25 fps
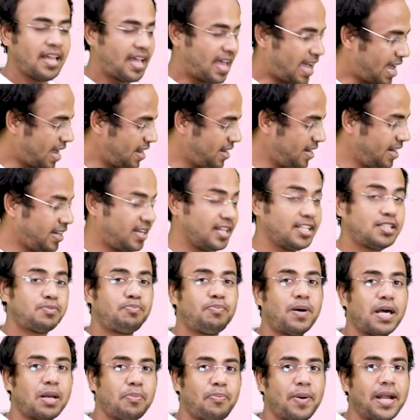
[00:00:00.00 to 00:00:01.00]
and it is
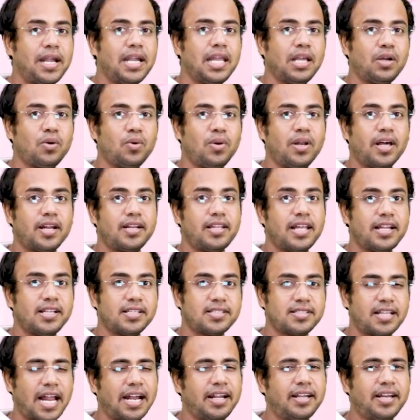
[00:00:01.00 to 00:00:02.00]
perpendicular. There
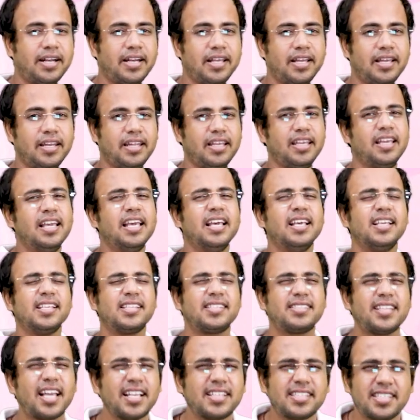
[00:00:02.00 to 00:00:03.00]
is 90 degree.
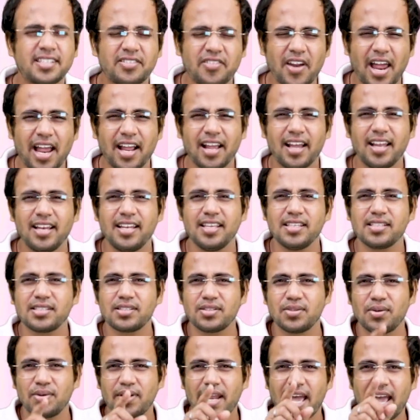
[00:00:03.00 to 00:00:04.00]
Such triangle is
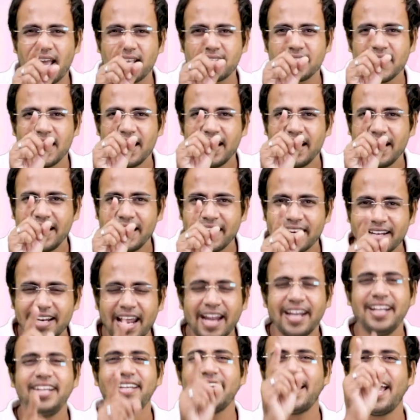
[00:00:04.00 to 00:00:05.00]
known as
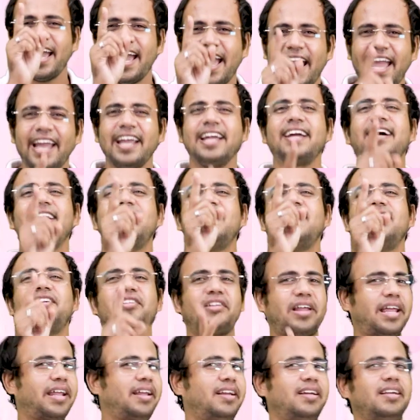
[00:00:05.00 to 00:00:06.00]
right angled
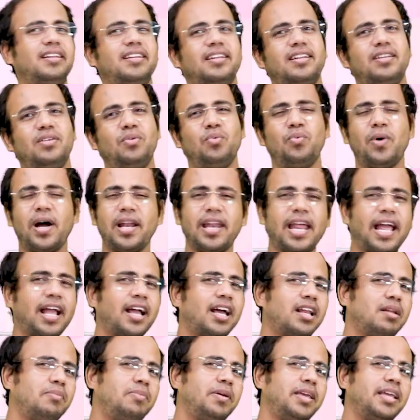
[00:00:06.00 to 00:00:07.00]
triangle. One
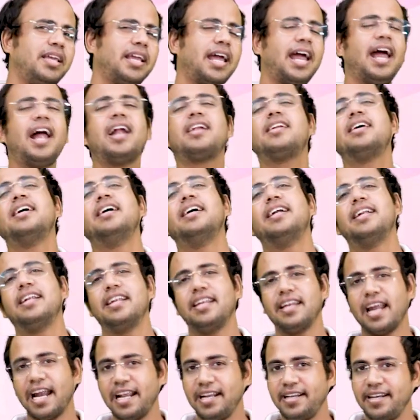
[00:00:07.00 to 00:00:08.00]
angle being at
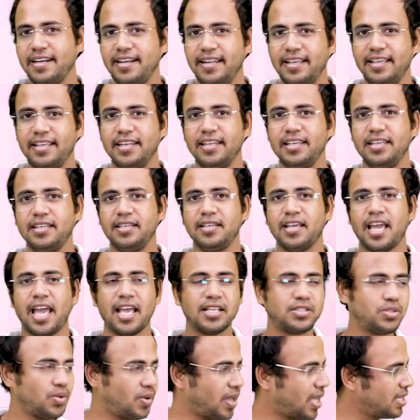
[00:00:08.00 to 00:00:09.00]
90 degree.
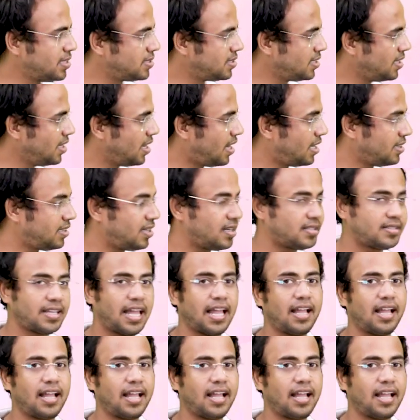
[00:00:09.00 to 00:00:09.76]
As you can see, others